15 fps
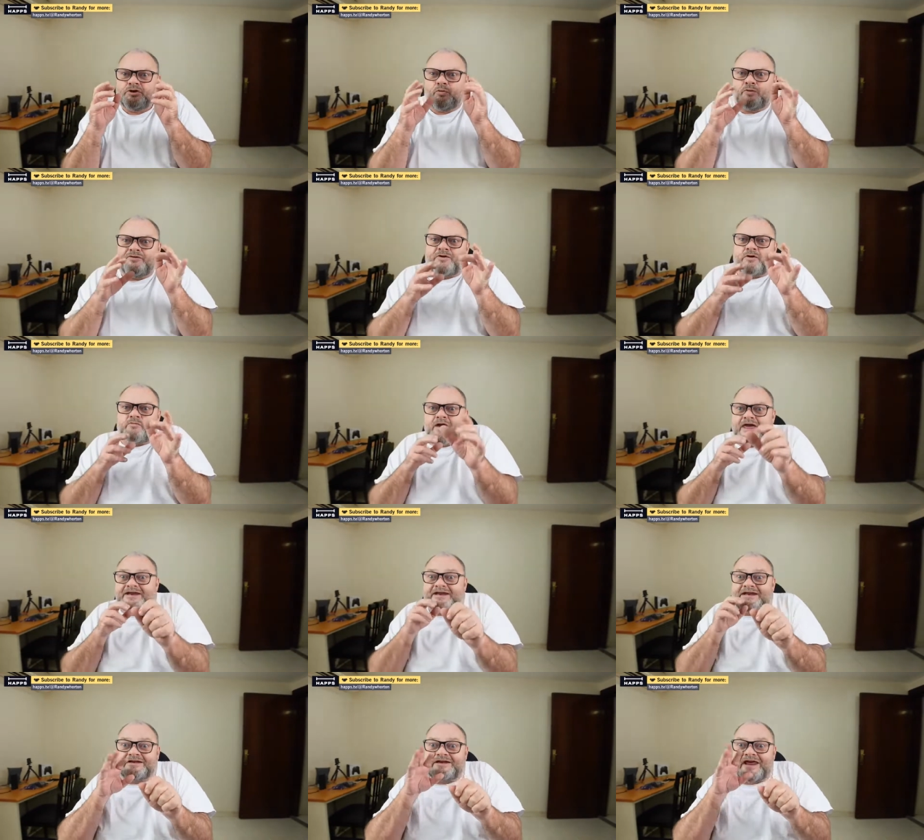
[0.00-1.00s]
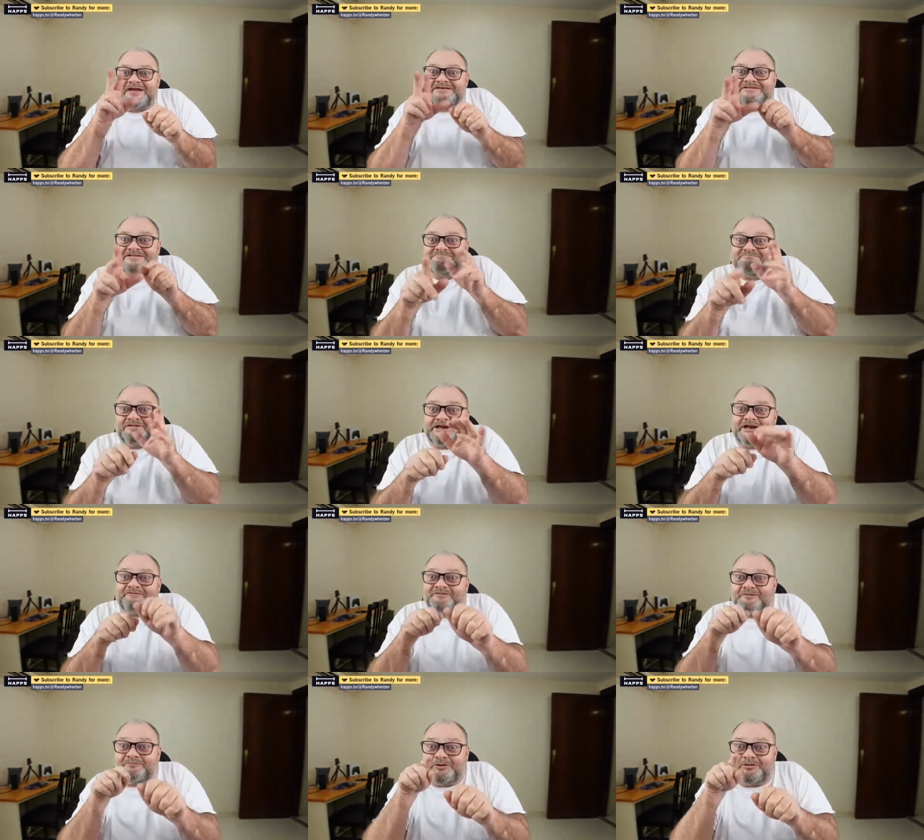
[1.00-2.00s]
when they're ready to take some money
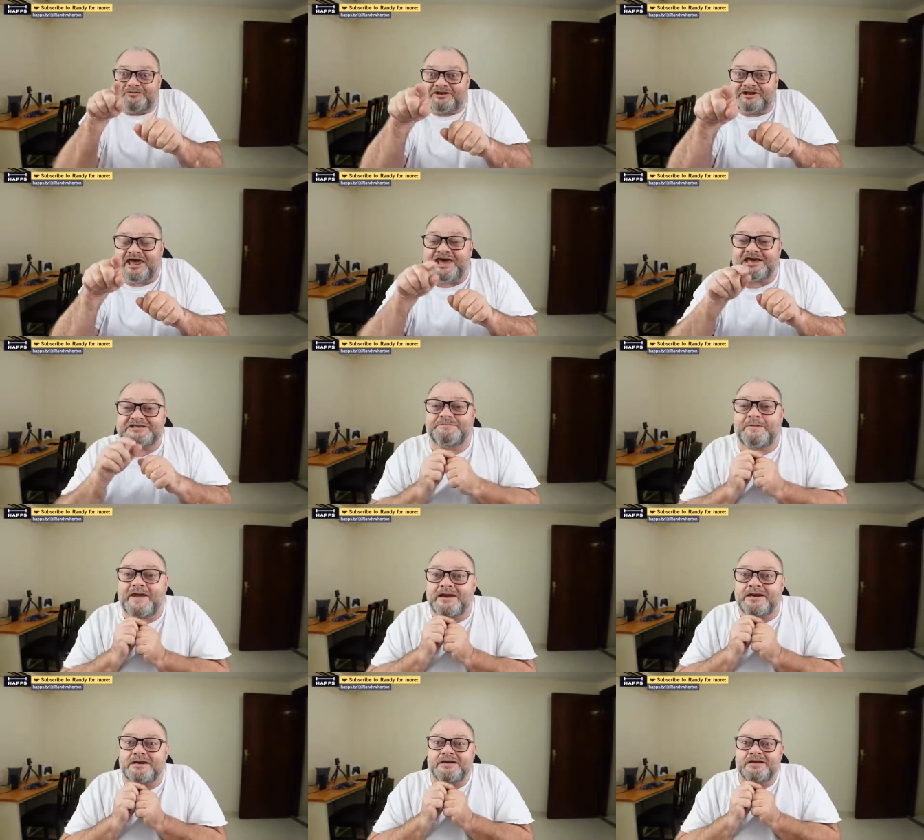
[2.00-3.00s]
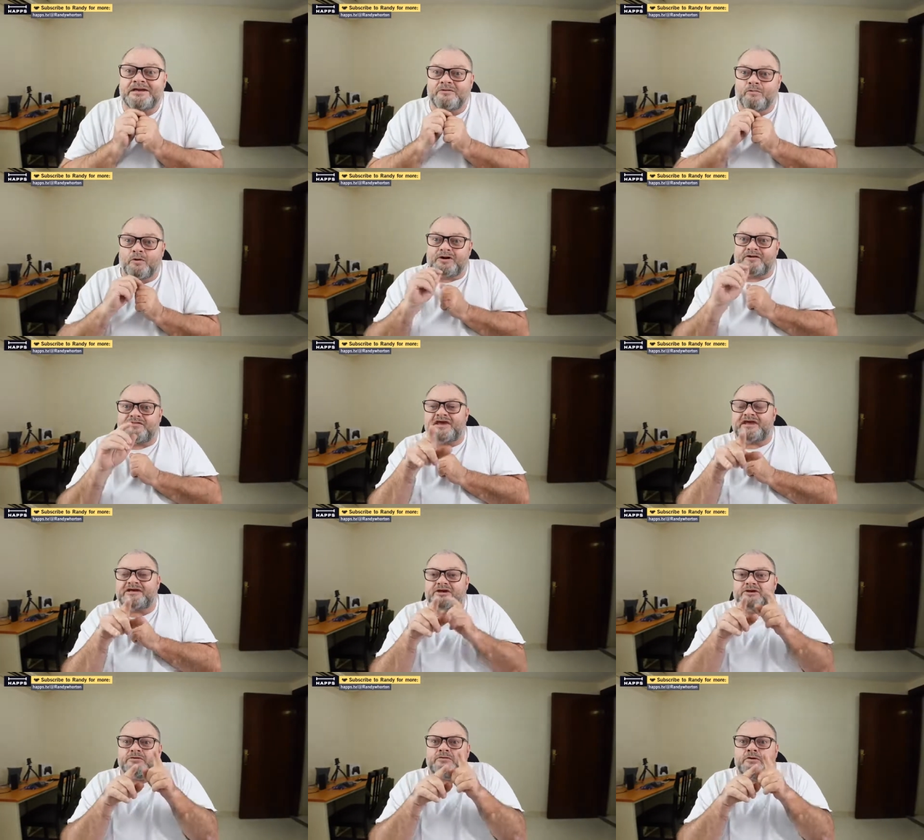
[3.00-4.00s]
from you, the taxpayer, what
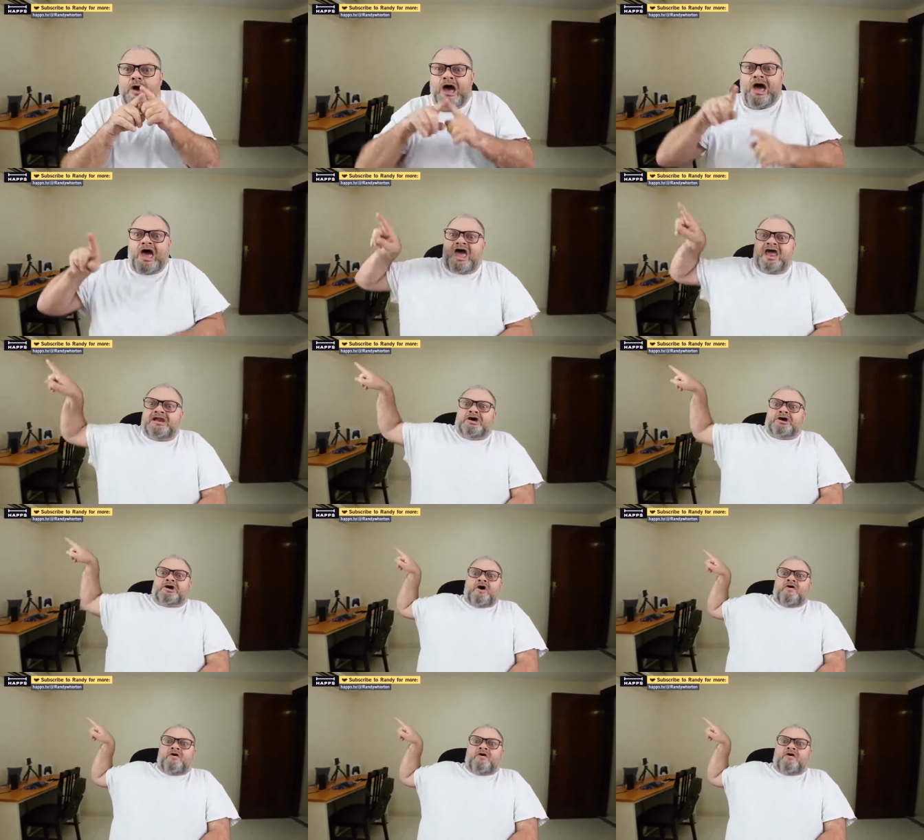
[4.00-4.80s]
do? Hey, look